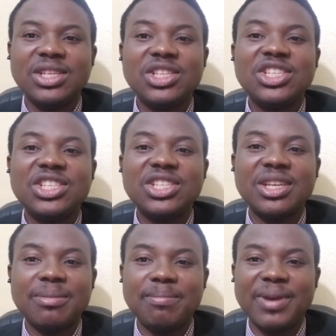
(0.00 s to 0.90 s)

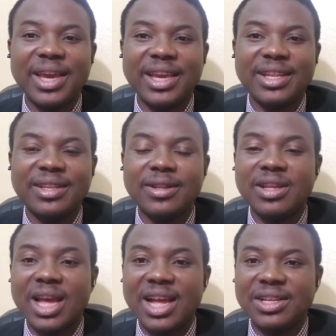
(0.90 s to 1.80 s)
Champagne.
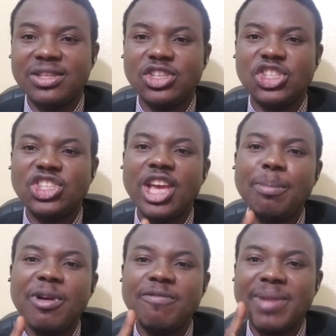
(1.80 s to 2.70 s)
And the
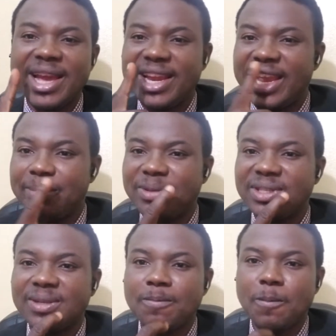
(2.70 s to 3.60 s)
shape of my lips